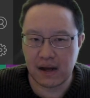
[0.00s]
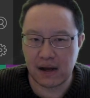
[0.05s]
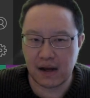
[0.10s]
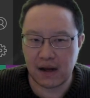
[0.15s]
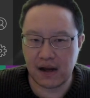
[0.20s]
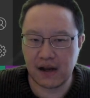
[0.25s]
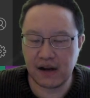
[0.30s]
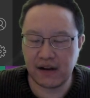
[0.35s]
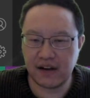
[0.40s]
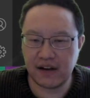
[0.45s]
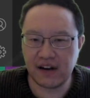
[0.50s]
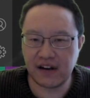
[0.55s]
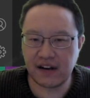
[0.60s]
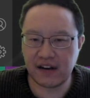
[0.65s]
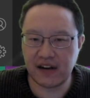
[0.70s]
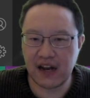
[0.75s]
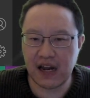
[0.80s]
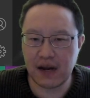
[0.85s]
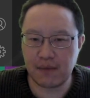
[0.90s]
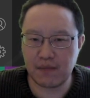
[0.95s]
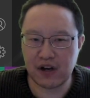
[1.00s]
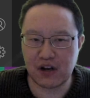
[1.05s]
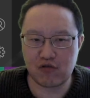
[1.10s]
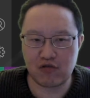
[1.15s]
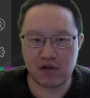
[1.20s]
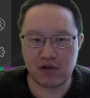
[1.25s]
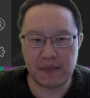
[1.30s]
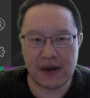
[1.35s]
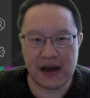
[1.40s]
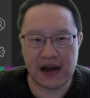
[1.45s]
Is this statement
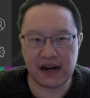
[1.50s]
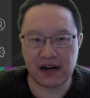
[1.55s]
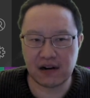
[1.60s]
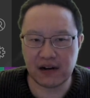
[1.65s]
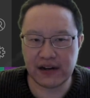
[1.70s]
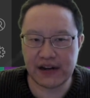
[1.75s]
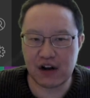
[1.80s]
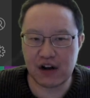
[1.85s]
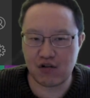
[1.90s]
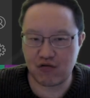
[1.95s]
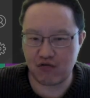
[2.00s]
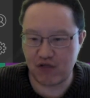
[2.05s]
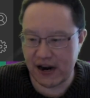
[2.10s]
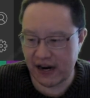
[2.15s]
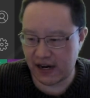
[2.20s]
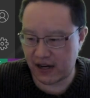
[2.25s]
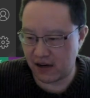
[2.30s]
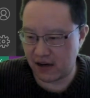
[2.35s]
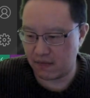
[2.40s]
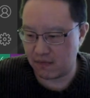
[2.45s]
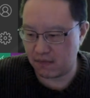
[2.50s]
grammatically correct?